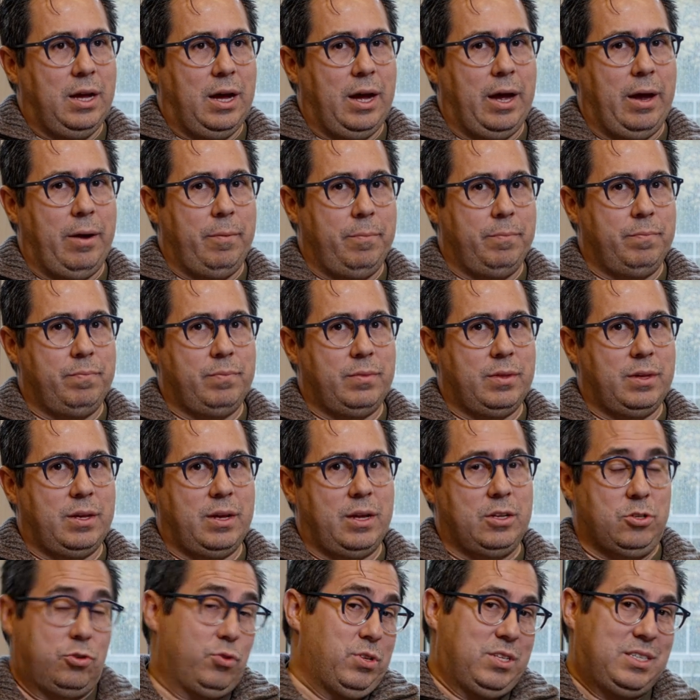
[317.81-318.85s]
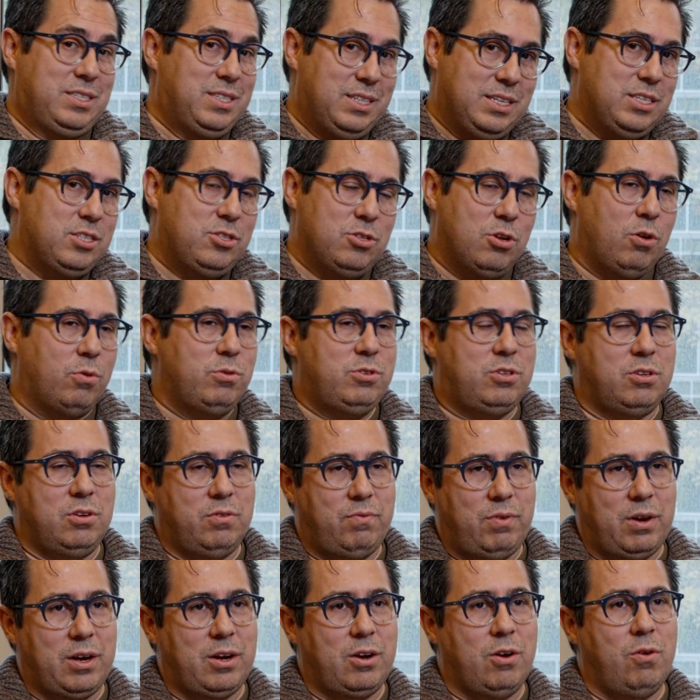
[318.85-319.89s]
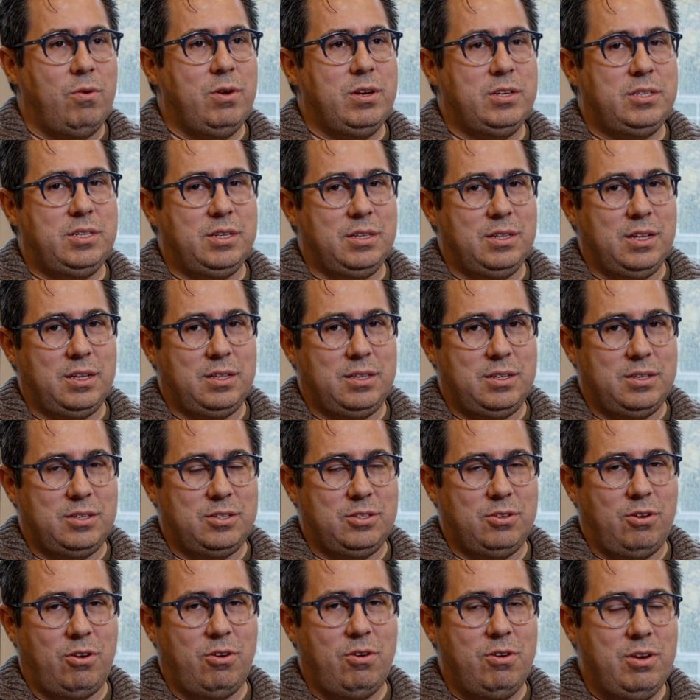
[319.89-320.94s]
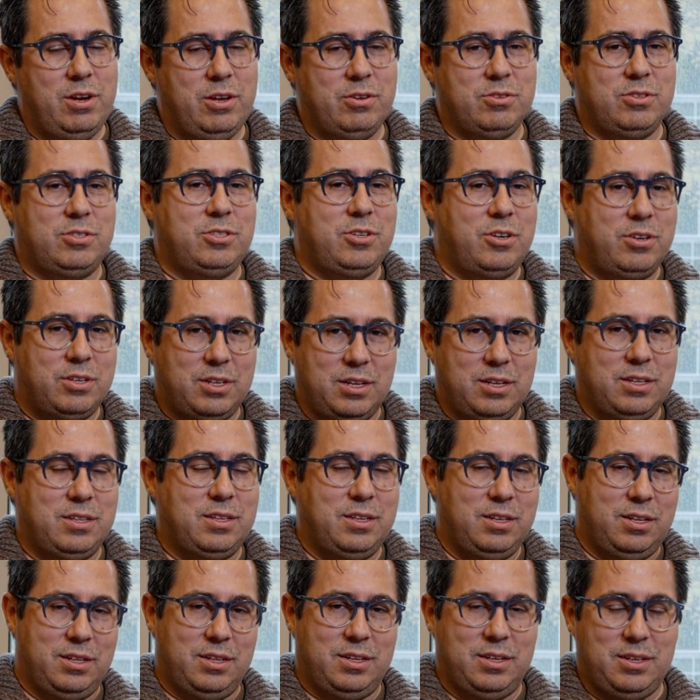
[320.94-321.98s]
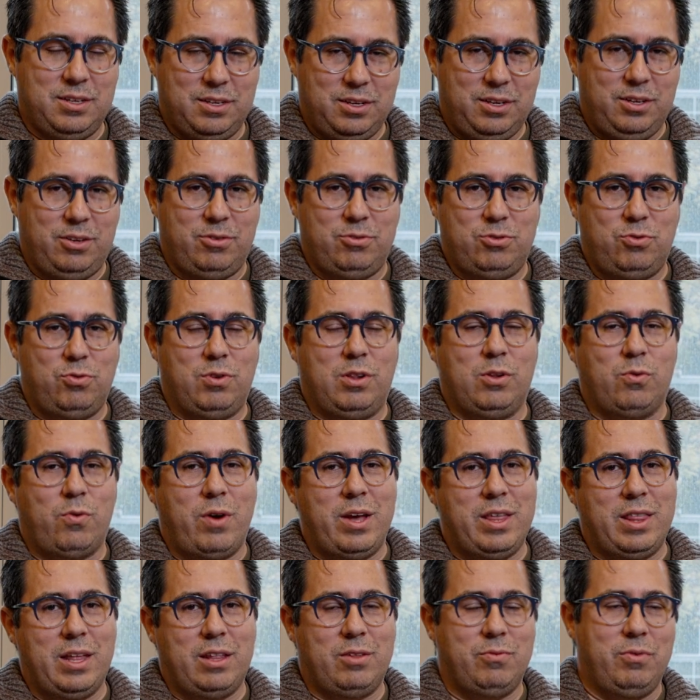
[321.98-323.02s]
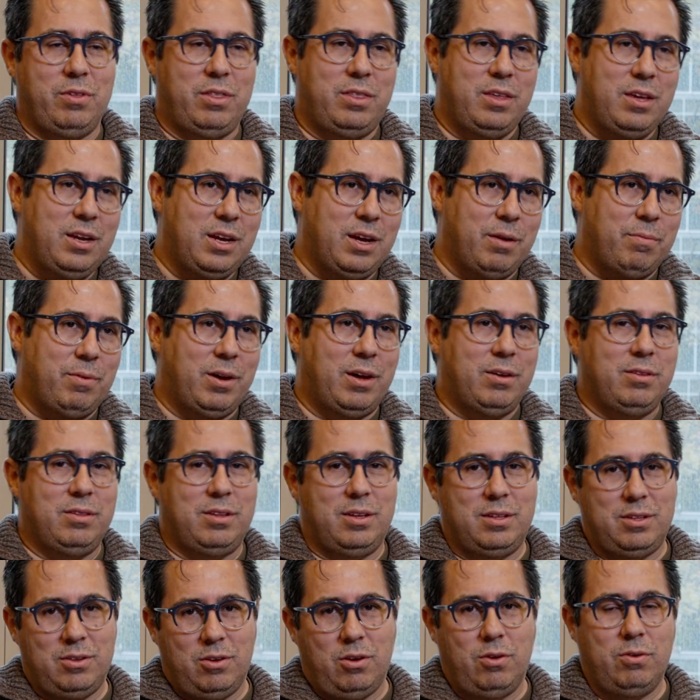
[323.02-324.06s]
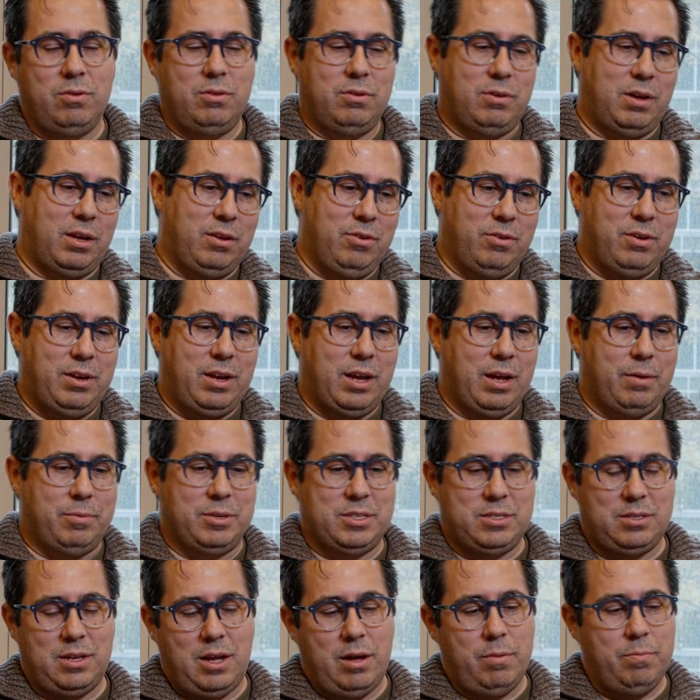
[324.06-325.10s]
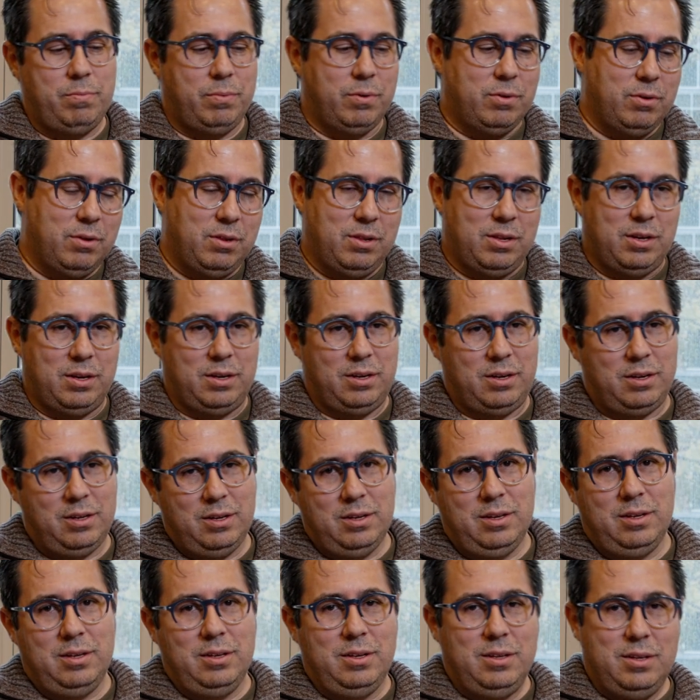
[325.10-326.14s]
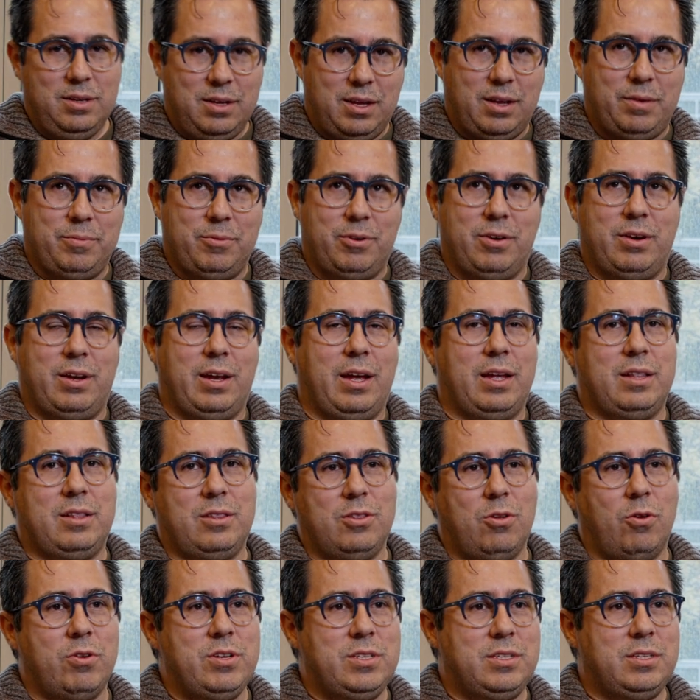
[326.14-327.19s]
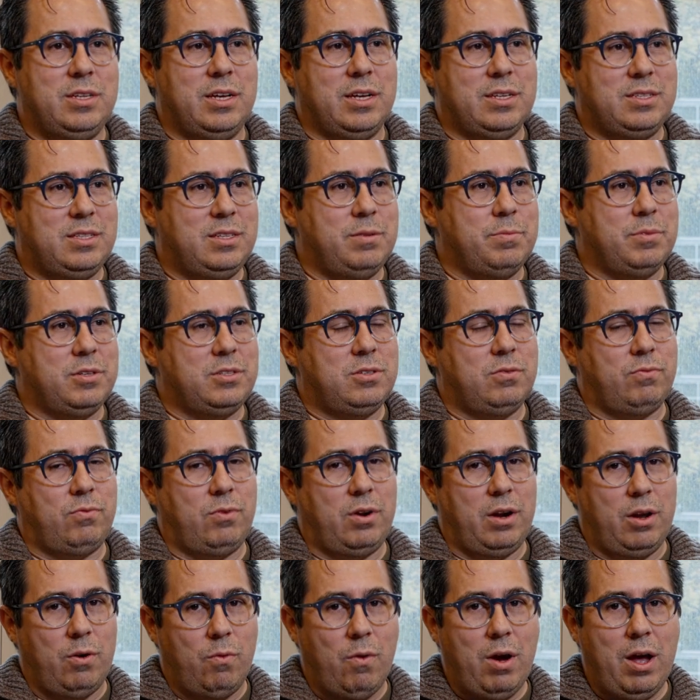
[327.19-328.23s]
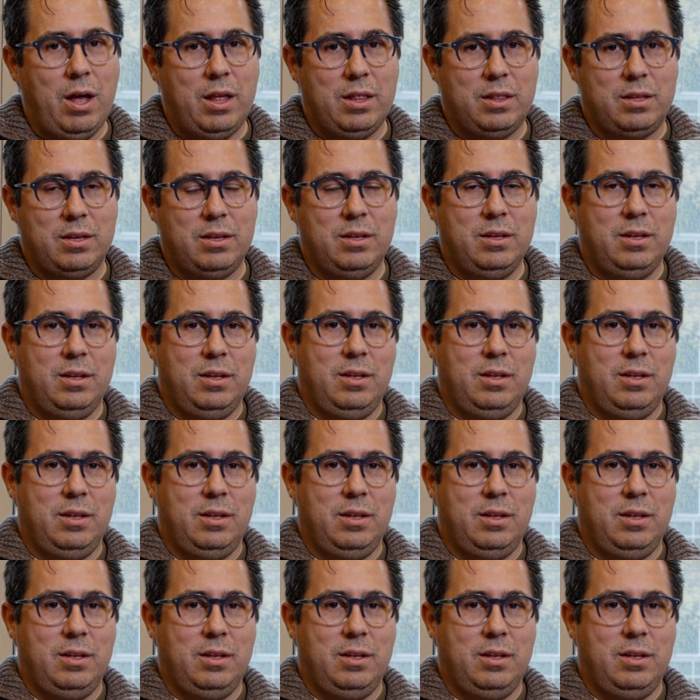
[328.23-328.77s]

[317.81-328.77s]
Um, and so it's this notion of acknowledging that there's not only uncertainty in the usual way that we think about, that, oh, I only have a sample and I'm going to get noisy estimates of what I want,